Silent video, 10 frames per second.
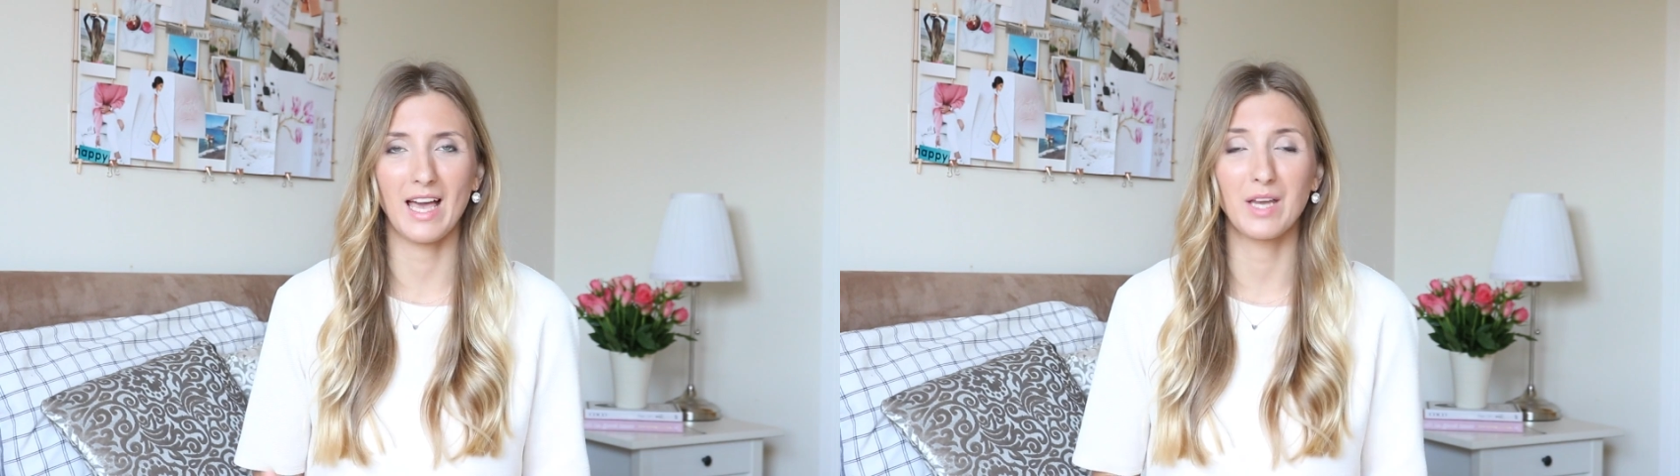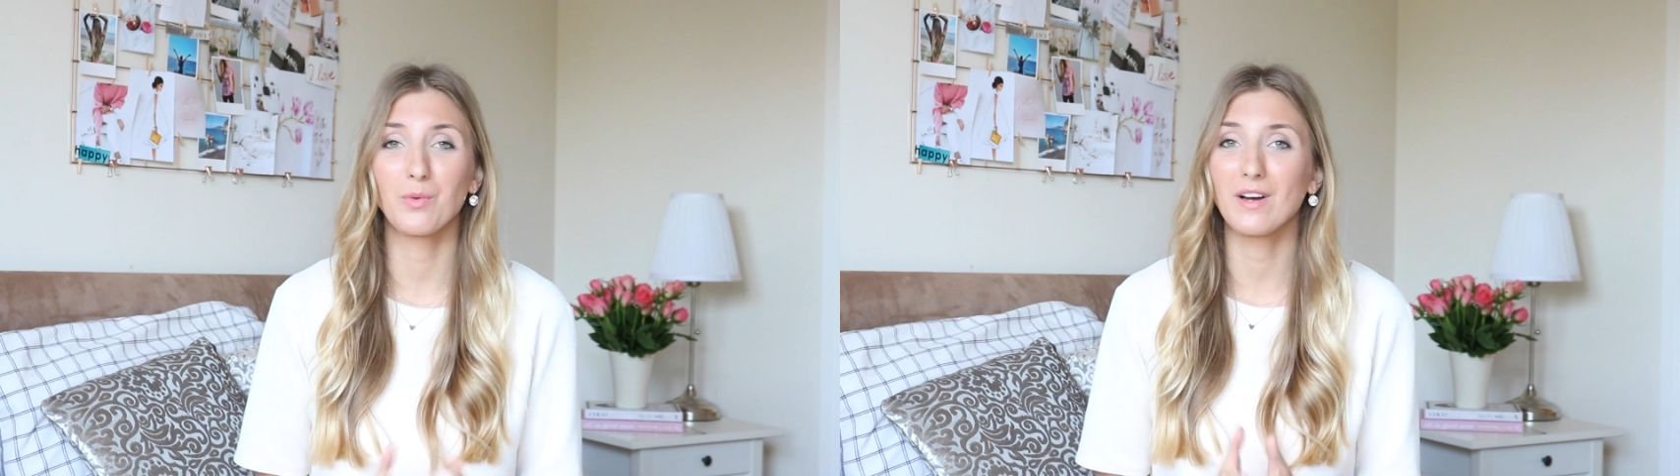
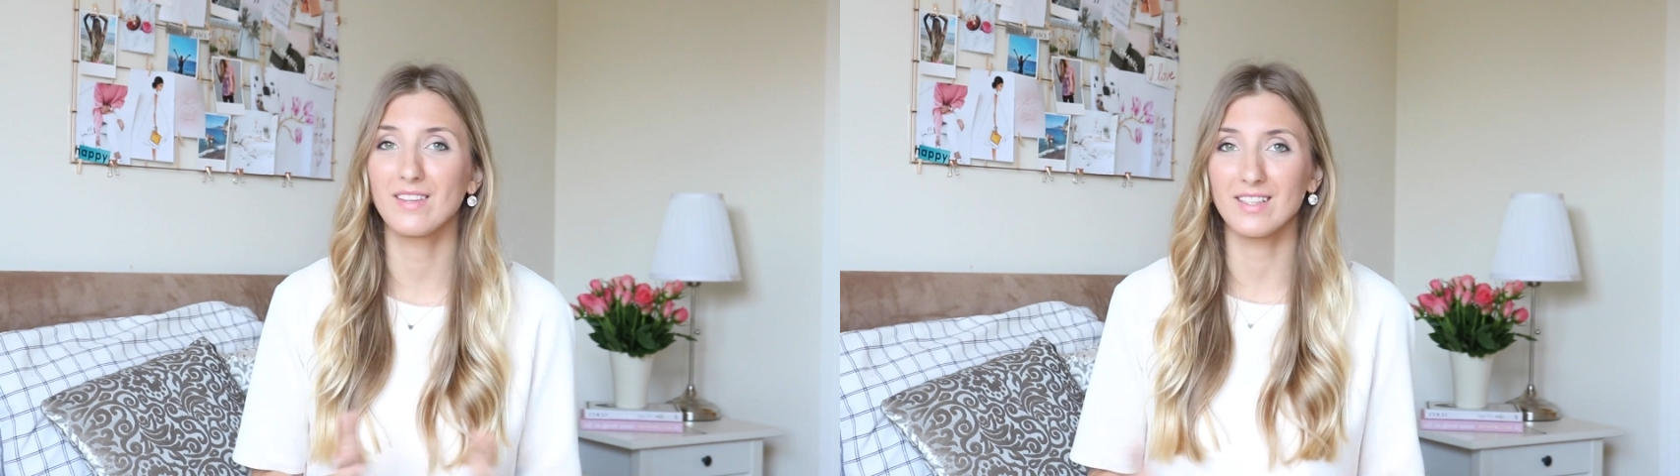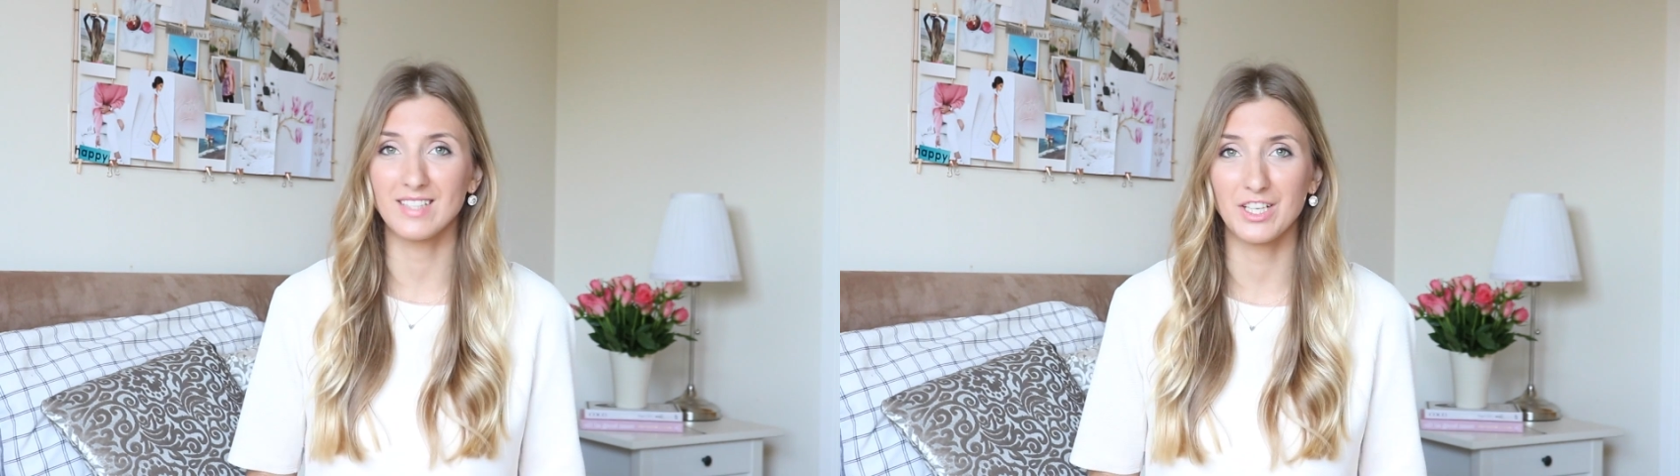and where
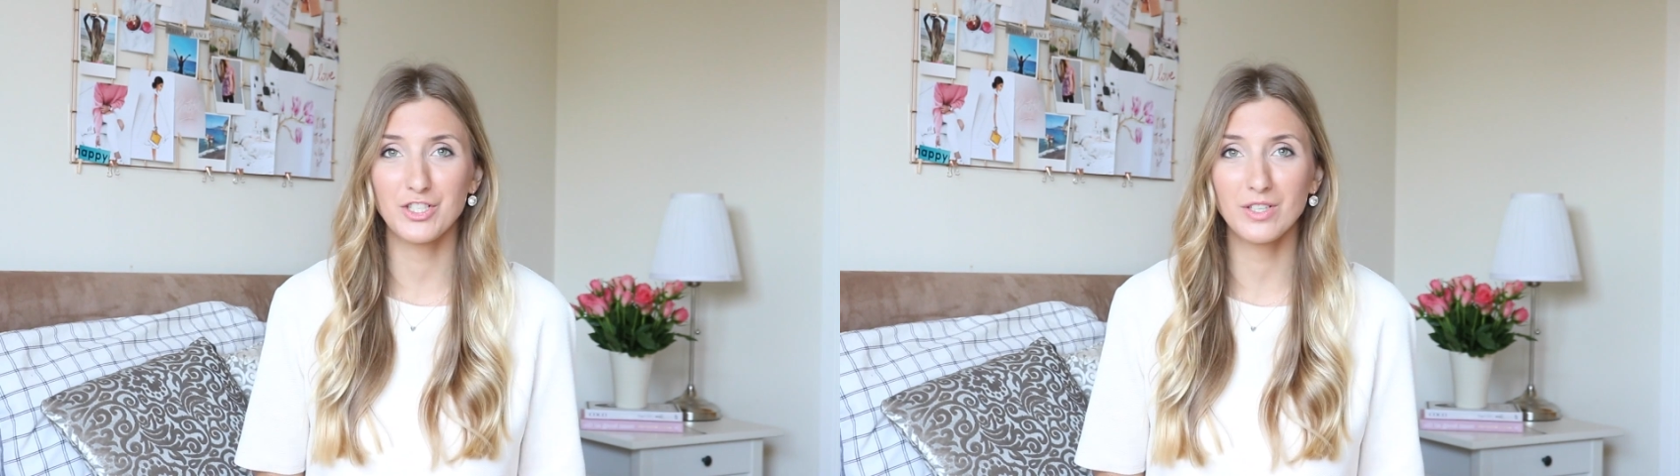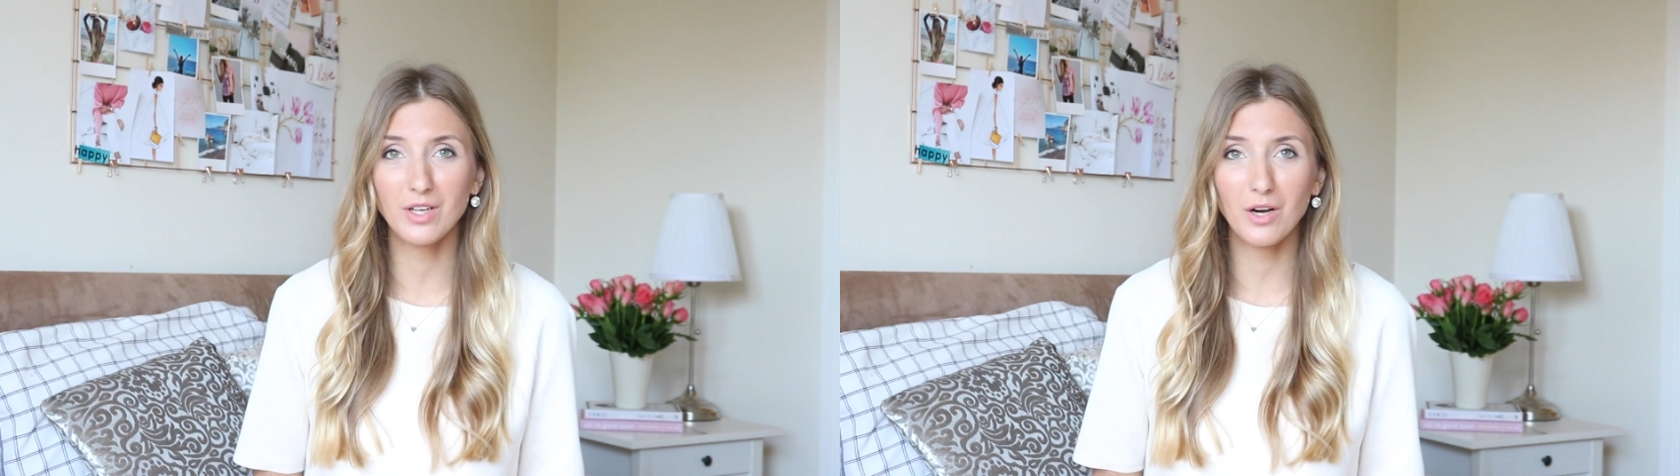the
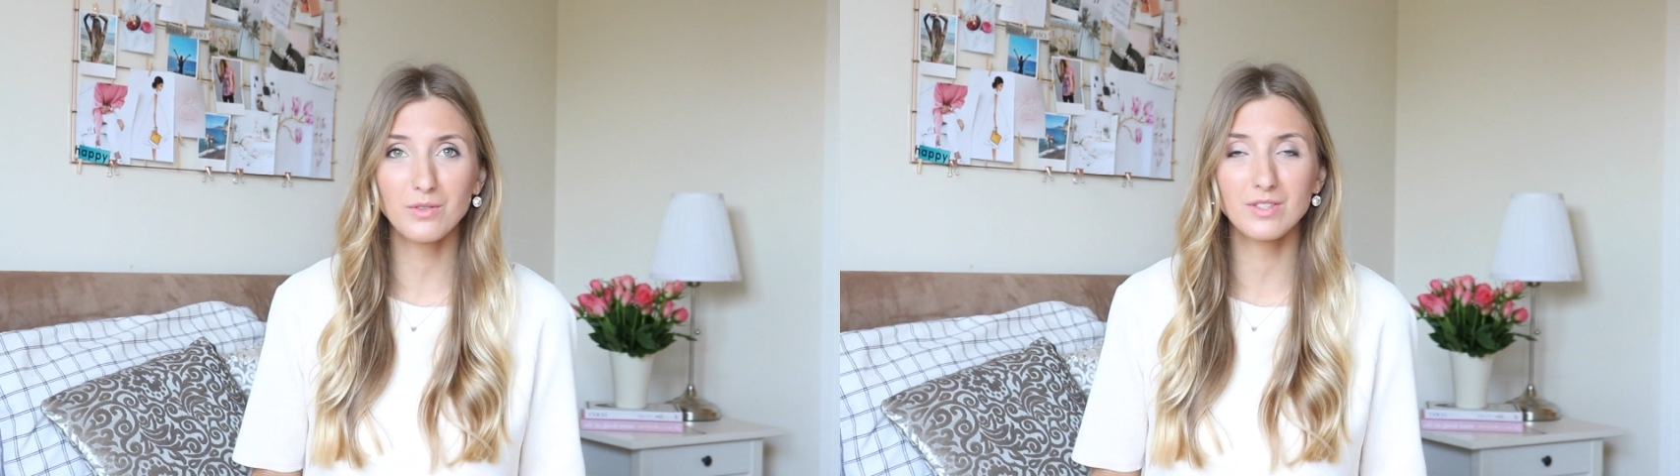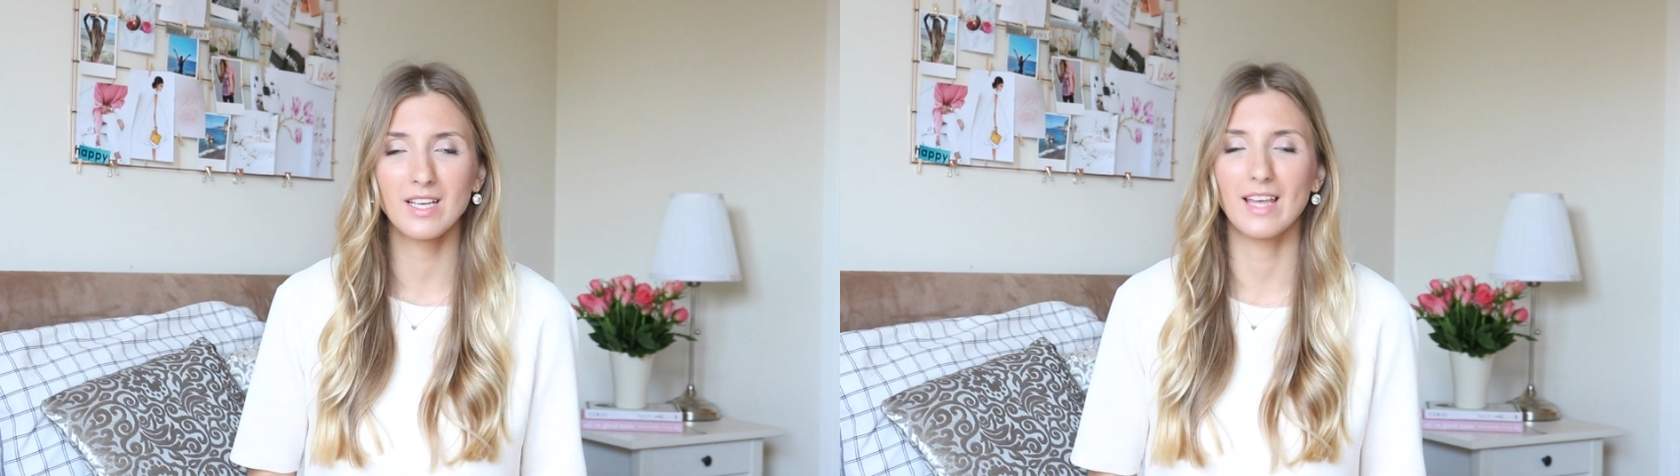attention
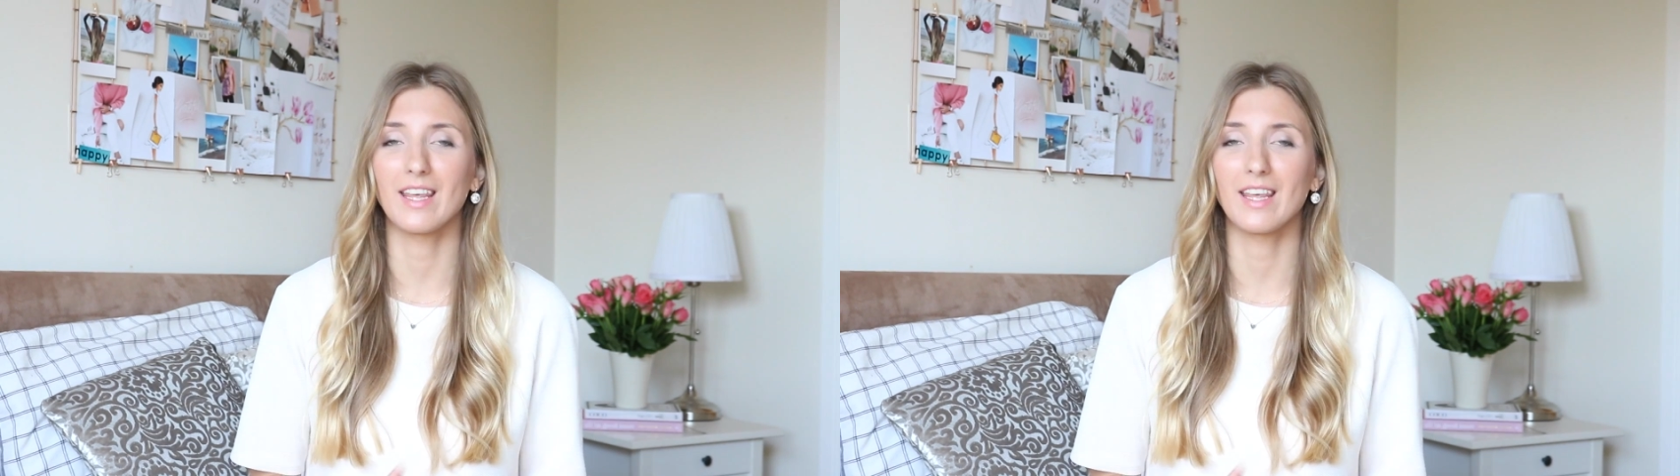goes,